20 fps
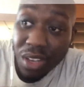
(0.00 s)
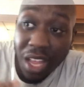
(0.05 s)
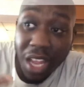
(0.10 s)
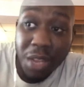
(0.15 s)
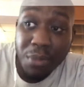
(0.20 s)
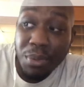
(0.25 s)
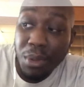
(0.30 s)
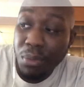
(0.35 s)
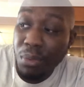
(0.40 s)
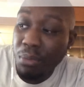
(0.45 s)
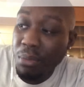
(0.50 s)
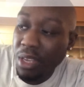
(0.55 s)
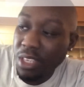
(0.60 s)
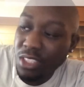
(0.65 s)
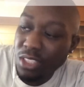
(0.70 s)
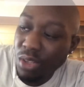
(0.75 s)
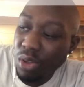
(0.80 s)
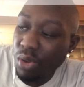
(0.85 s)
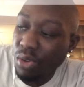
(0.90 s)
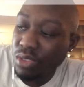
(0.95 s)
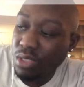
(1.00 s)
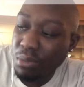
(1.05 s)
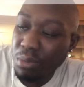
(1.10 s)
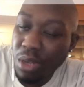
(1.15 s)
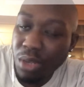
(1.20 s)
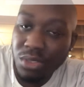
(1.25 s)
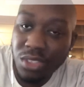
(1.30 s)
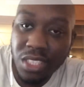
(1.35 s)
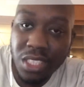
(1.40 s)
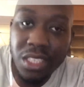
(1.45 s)
A lot of people make songs
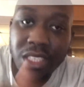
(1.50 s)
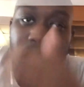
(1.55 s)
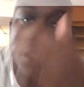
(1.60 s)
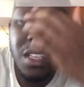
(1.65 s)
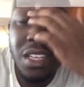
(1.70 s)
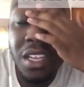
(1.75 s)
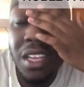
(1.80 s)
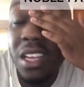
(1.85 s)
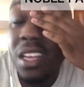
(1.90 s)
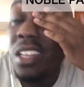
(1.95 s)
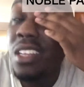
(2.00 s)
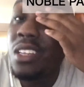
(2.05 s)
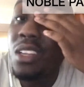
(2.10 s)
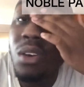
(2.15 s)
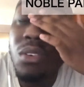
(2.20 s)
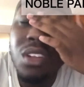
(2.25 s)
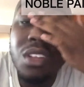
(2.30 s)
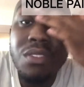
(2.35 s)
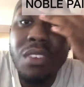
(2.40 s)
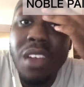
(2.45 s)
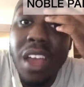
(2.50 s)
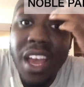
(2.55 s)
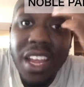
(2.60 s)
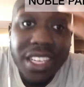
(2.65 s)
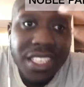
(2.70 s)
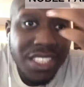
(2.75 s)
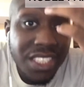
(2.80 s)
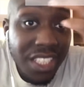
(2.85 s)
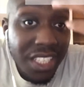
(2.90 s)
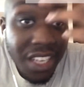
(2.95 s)
about shit, don't even
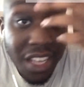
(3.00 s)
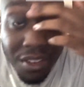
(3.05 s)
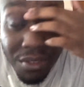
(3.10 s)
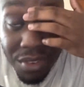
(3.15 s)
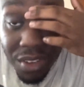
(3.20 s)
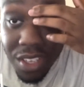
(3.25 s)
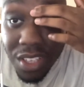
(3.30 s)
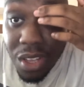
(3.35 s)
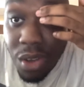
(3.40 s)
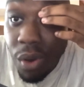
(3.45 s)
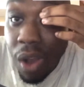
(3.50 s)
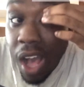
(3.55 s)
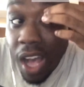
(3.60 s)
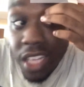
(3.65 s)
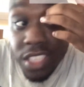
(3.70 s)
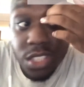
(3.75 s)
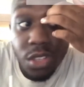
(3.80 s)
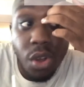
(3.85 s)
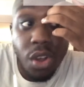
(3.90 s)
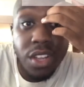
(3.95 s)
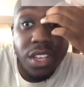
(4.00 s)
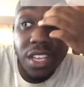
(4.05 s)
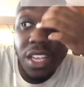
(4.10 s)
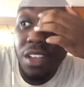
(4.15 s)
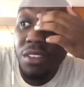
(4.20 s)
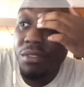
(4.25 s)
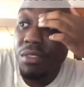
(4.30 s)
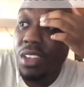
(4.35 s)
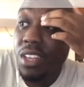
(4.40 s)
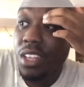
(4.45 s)
have the shit in their video. I saw a
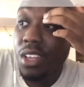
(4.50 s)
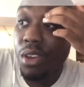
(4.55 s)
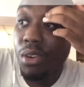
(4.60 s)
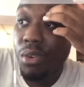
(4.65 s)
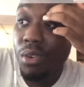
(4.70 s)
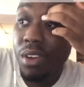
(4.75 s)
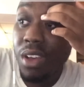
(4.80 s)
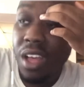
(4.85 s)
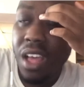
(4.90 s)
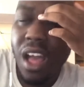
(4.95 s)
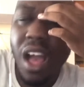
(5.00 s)
nigga video.